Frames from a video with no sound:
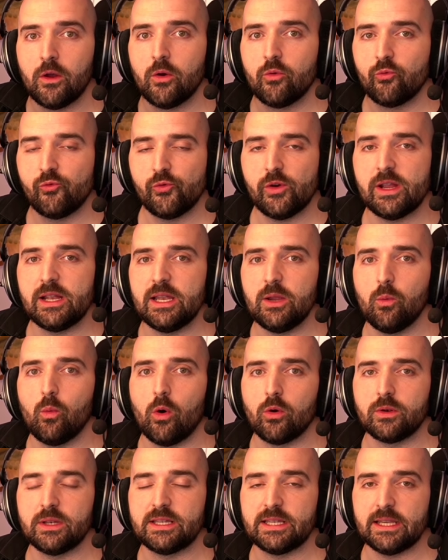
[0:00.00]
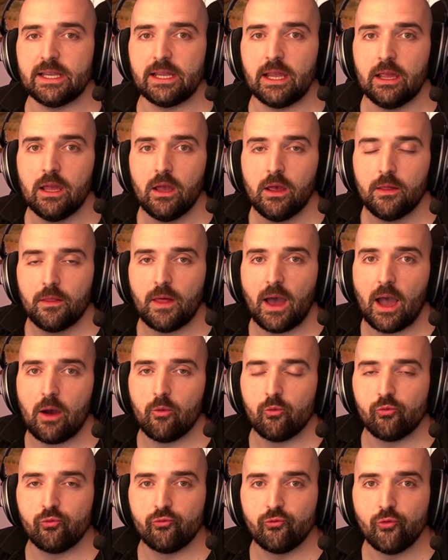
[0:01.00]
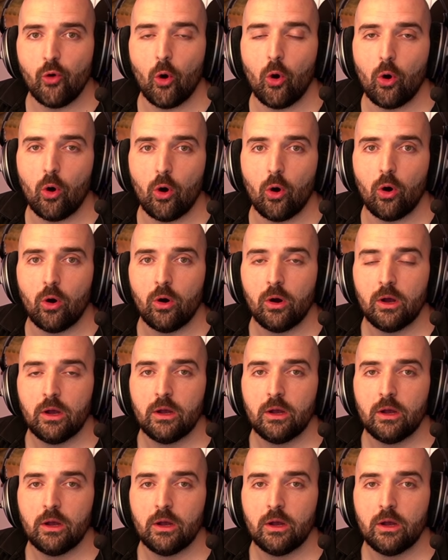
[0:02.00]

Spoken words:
really wanting that raw